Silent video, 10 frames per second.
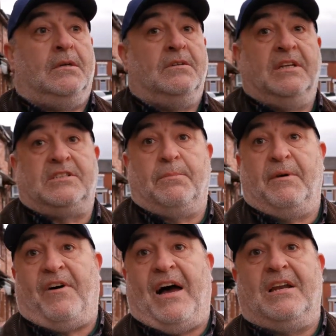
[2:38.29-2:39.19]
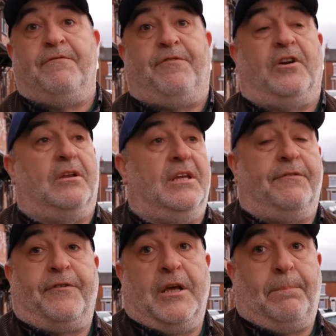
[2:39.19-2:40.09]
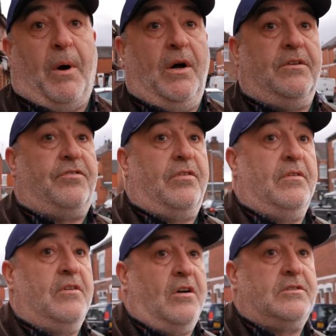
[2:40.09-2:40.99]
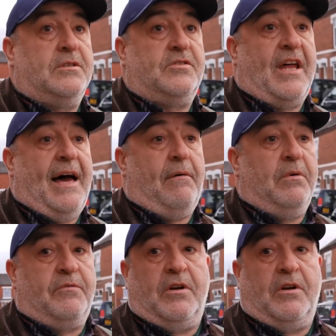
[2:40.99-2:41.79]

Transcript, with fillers: Need to be fighting for it, need 3 points. We've got to start